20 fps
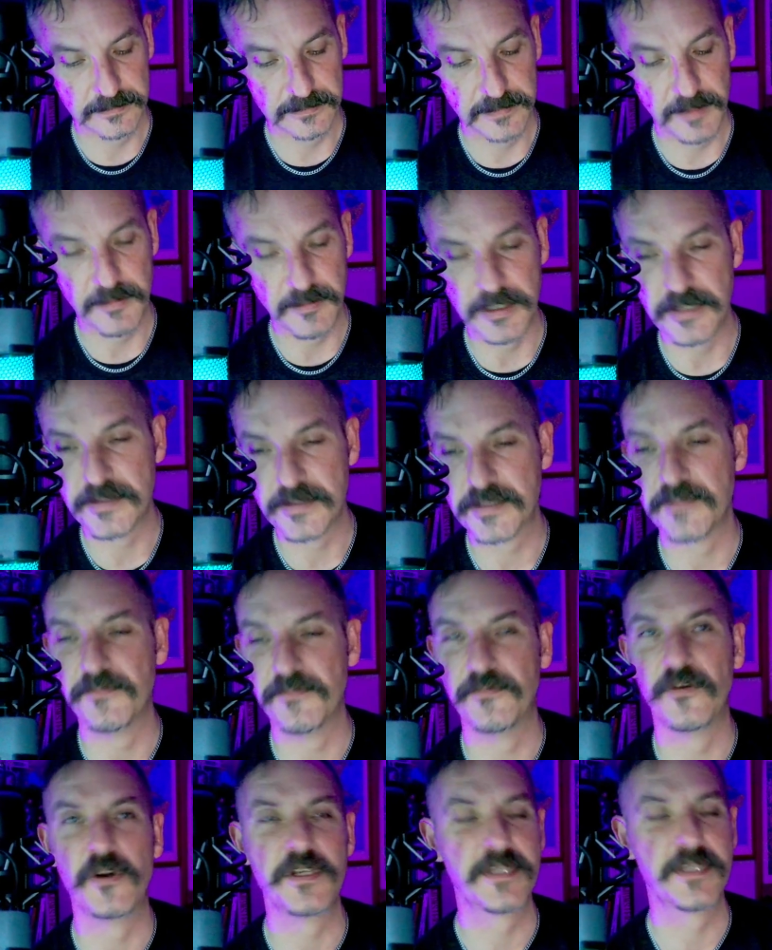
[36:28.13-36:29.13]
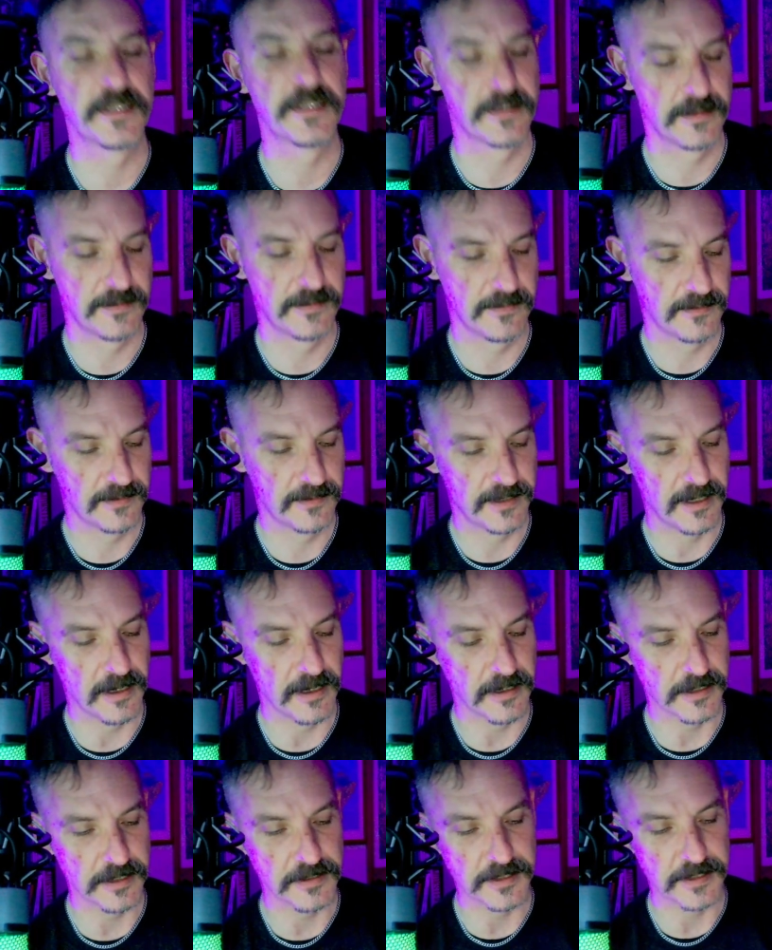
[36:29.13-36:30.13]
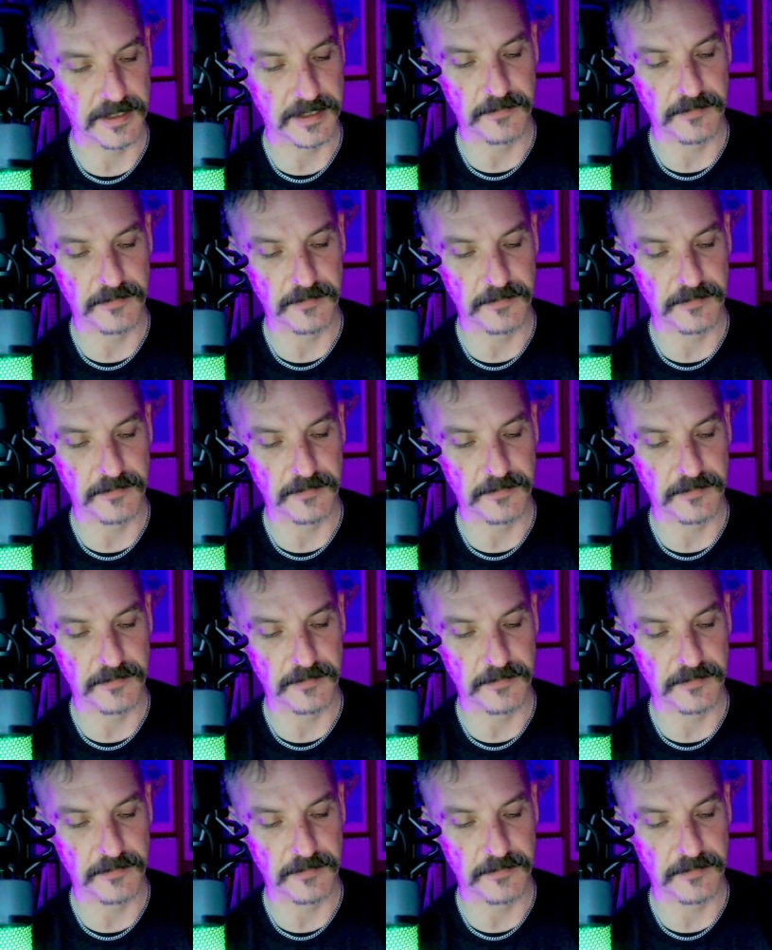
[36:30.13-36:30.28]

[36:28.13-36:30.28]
Maybe do some voice characters